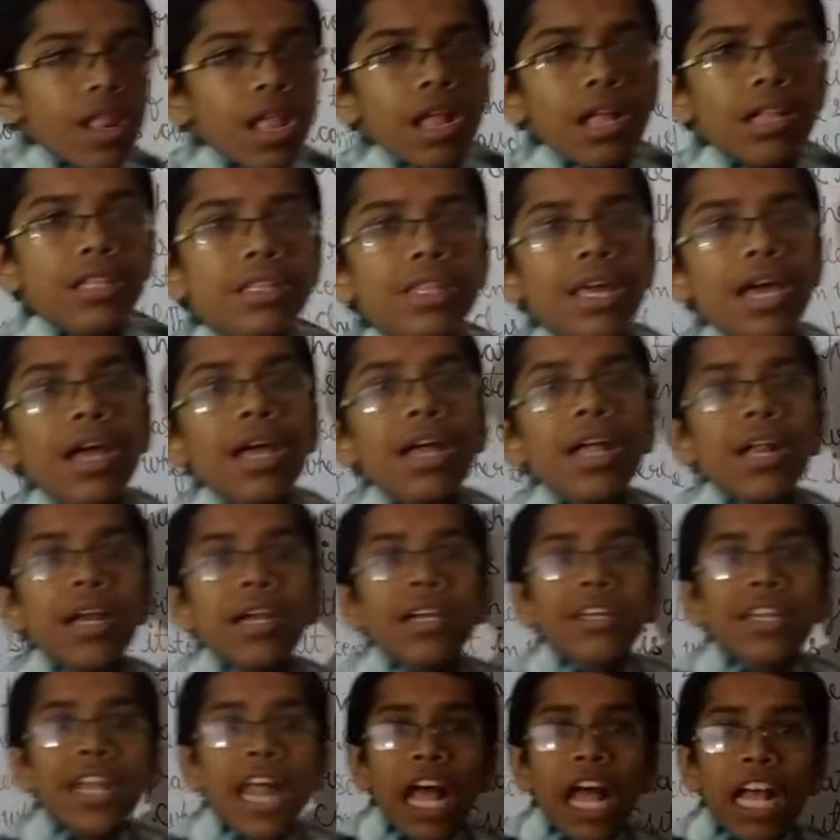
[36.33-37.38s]
the
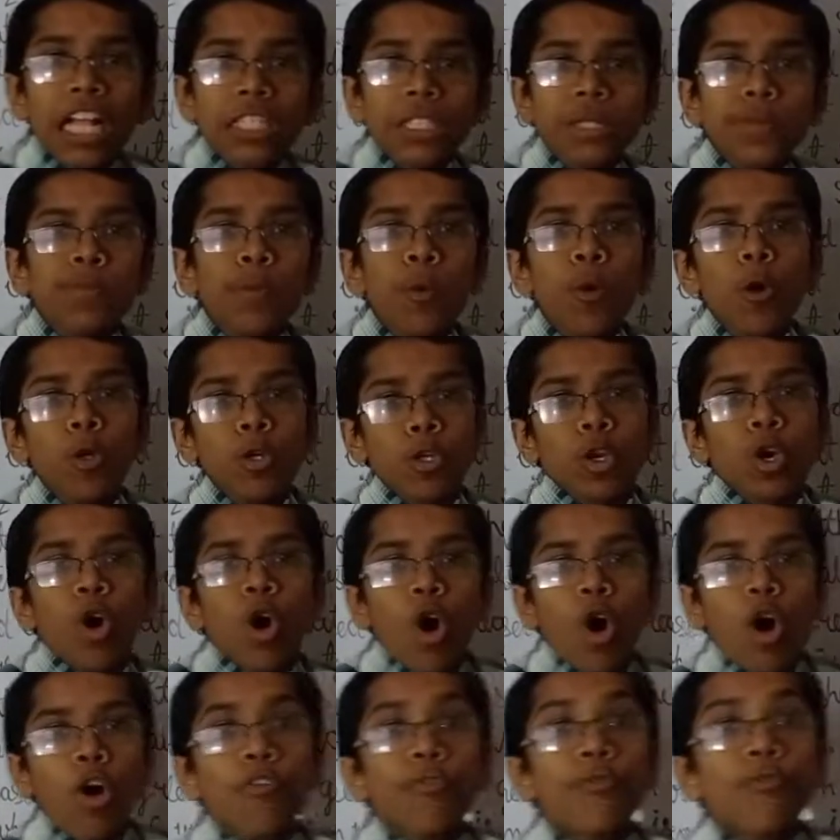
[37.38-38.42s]
transport
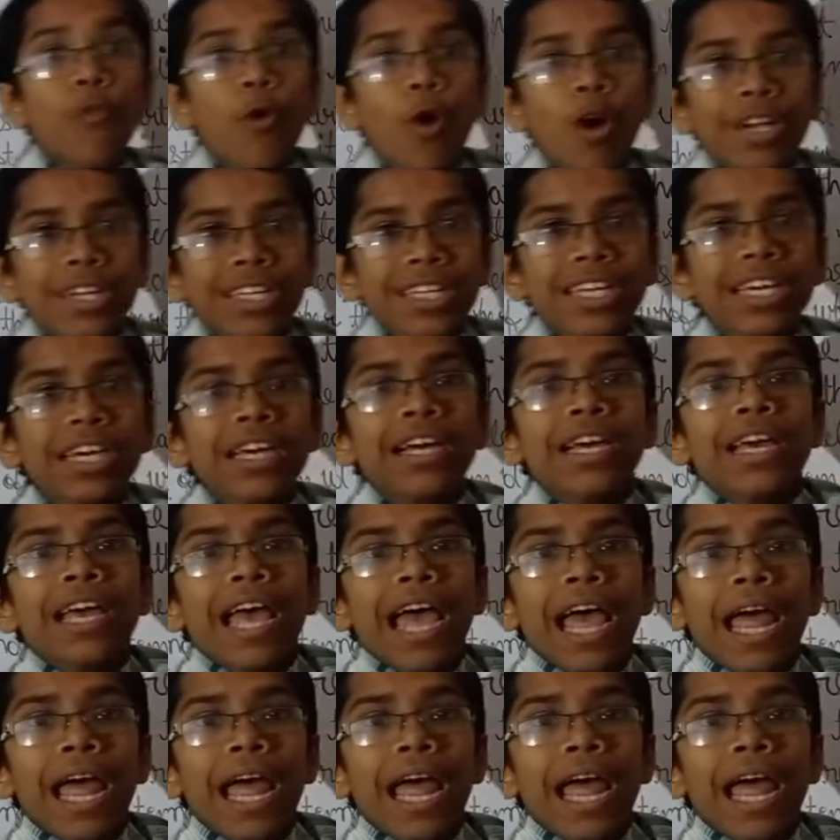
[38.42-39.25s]
of water